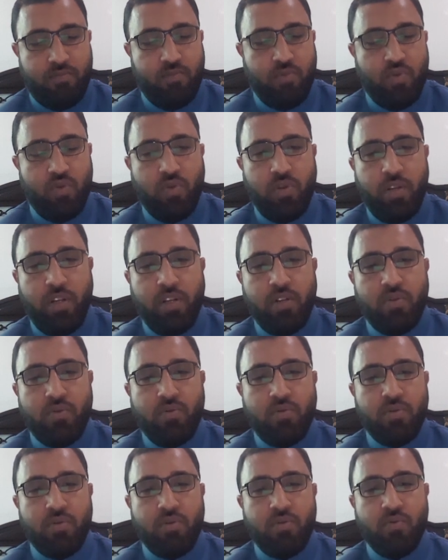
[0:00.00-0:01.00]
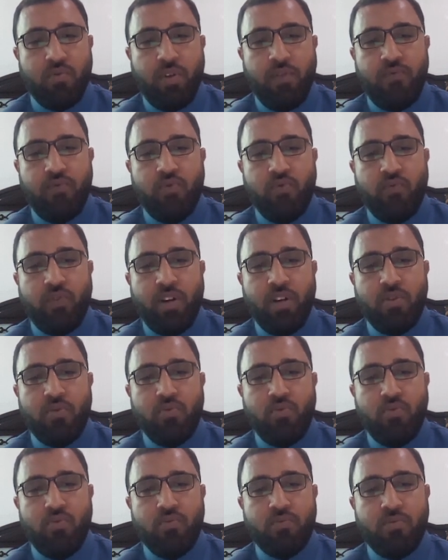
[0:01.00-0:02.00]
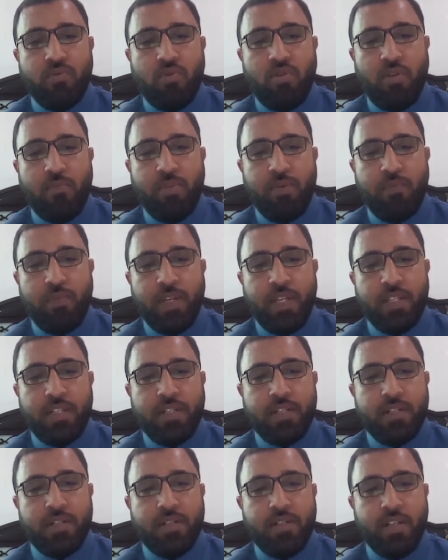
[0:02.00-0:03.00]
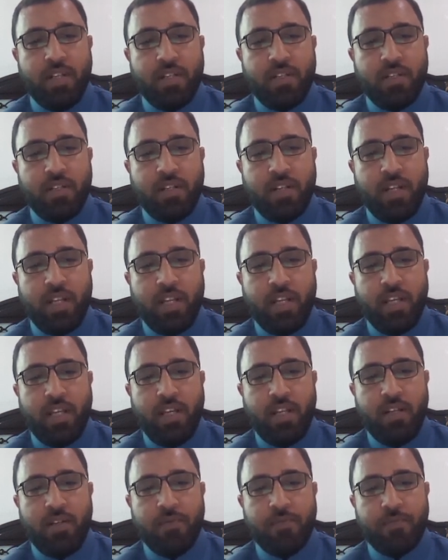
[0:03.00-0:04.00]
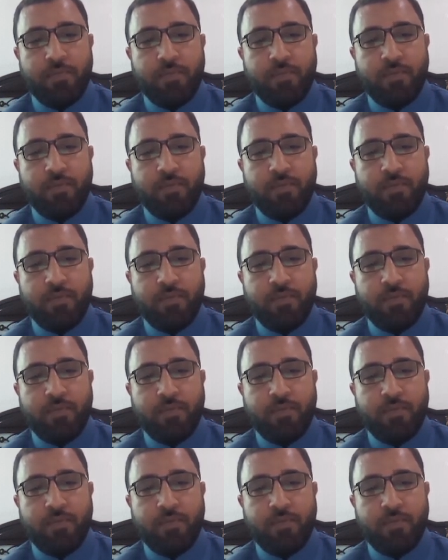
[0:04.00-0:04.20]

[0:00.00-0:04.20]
you need to, if you want to copy paste, just click here